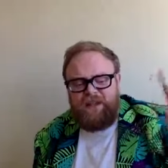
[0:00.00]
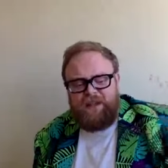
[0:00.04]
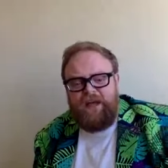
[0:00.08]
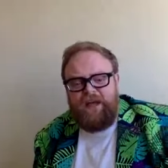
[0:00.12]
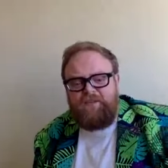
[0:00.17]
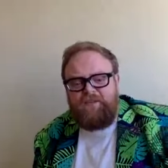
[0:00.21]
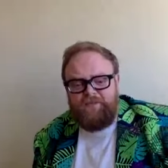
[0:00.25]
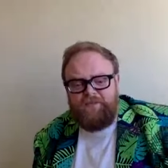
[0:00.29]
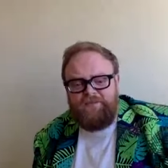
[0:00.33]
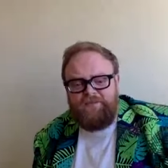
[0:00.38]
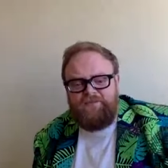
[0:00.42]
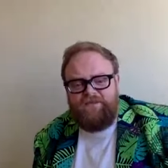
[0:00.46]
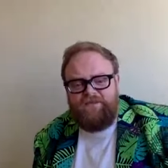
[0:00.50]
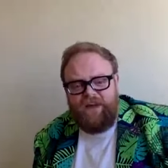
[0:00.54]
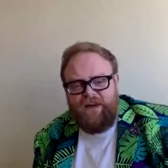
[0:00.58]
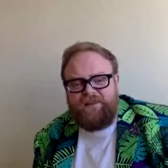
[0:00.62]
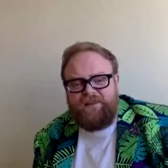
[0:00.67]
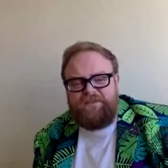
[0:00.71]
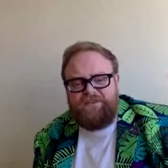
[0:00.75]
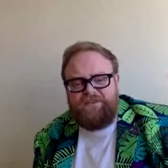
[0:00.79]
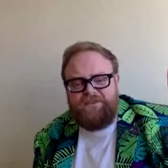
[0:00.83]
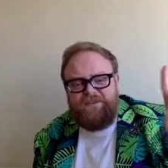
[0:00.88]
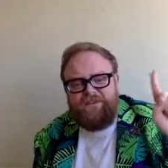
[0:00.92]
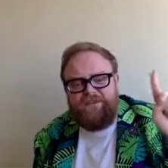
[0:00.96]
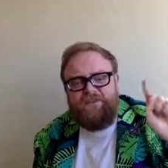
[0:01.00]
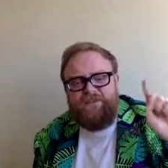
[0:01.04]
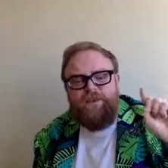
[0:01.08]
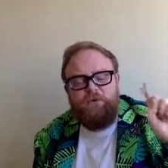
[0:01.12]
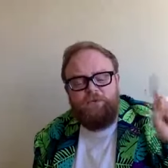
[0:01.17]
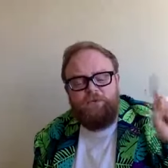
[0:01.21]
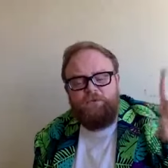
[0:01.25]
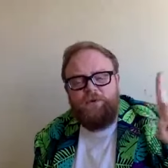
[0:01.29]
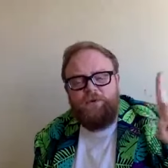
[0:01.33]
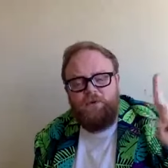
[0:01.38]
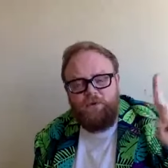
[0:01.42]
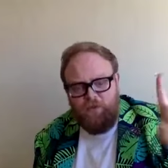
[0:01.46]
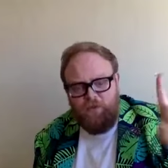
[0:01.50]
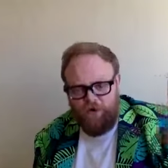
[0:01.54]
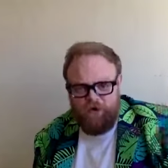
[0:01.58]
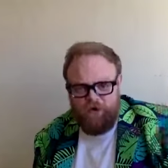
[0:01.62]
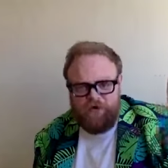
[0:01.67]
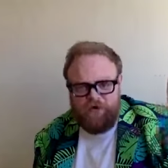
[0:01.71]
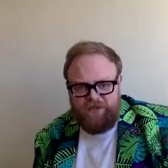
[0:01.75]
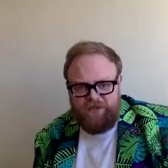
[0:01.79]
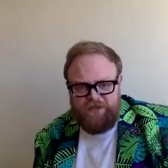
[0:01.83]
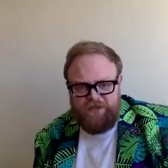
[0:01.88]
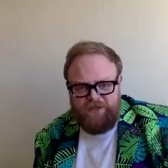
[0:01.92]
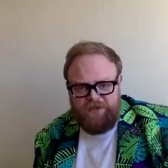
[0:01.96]
That was fact number
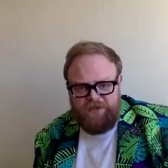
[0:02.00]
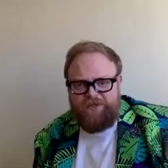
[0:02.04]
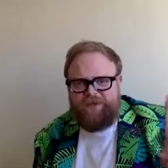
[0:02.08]
one.